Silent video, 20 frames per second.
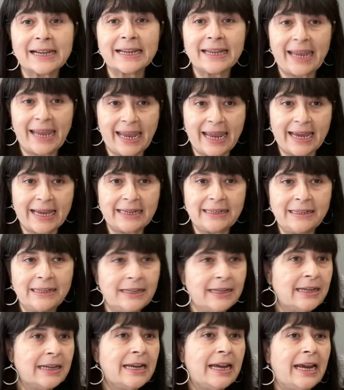can,
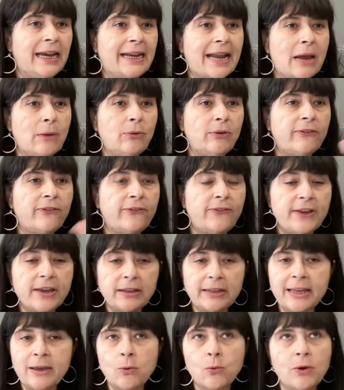and I would
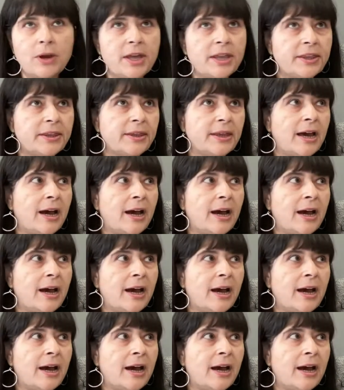fill it with